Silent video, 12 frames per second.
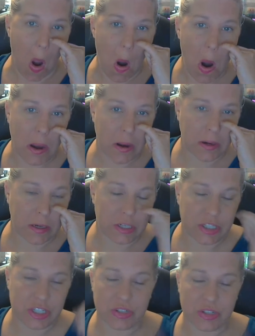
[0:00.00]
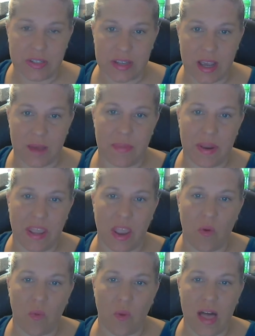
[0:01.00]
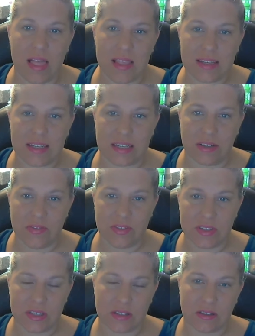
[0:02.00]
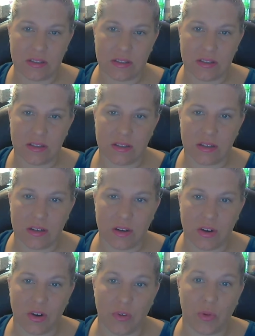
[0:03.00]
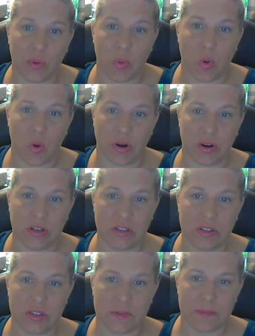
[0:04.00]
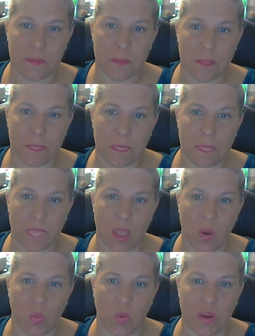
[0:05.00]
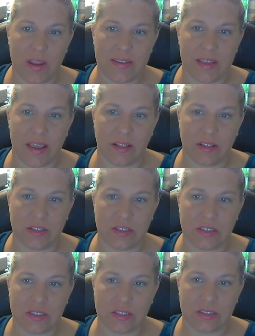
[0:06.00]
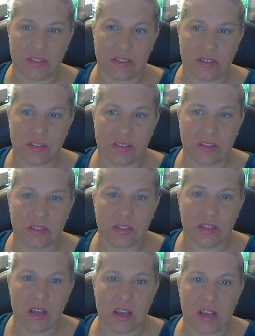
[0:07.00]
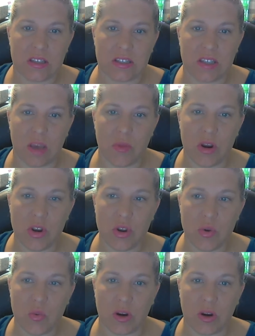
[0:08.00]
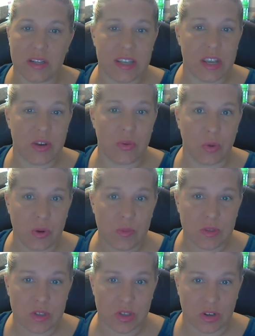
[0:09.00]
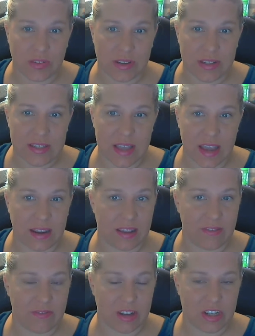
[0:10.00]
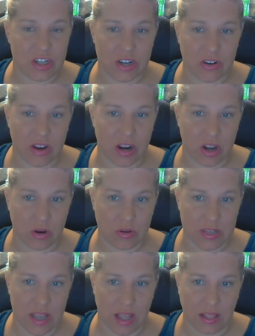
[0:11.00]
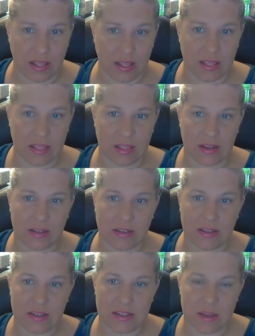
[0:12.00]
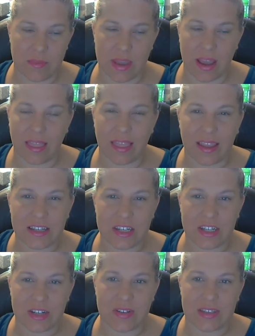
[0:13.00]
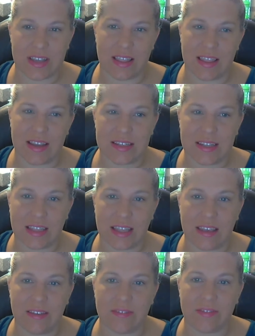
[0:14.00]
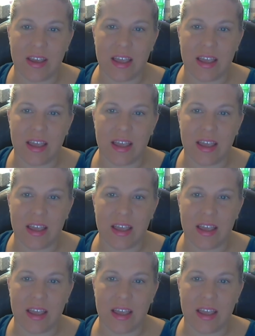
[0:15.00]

or your insurance company, relatives, reporters, retailers, someone who works in room service at a convention or at a hotel. Something I like to do is I like to leave